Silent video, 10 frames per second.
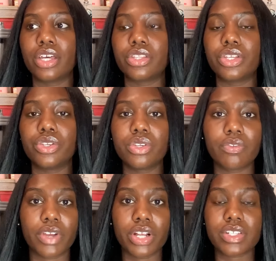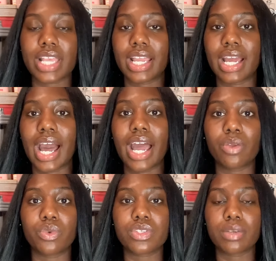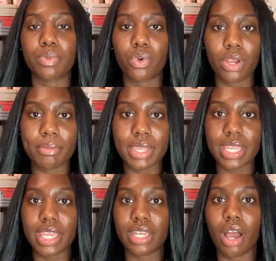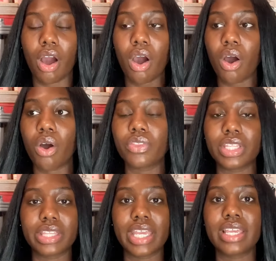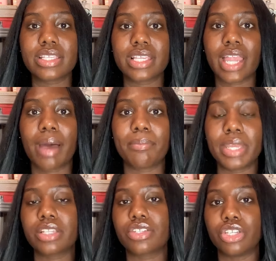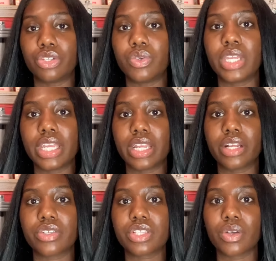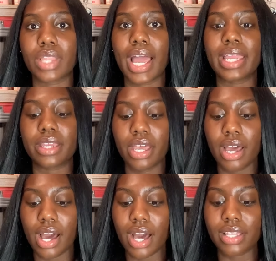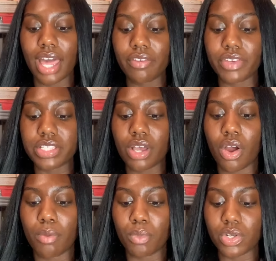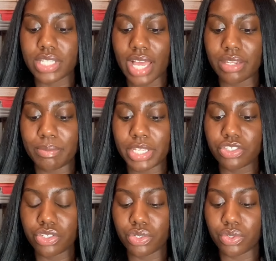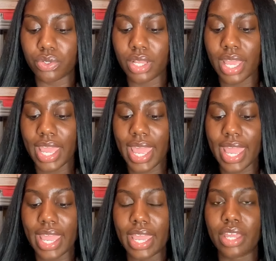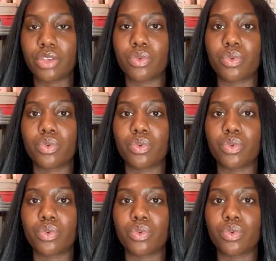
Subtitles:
the universe and God will support me in all the things that I'm meant to do here. So like, a lot of us are multidimensional and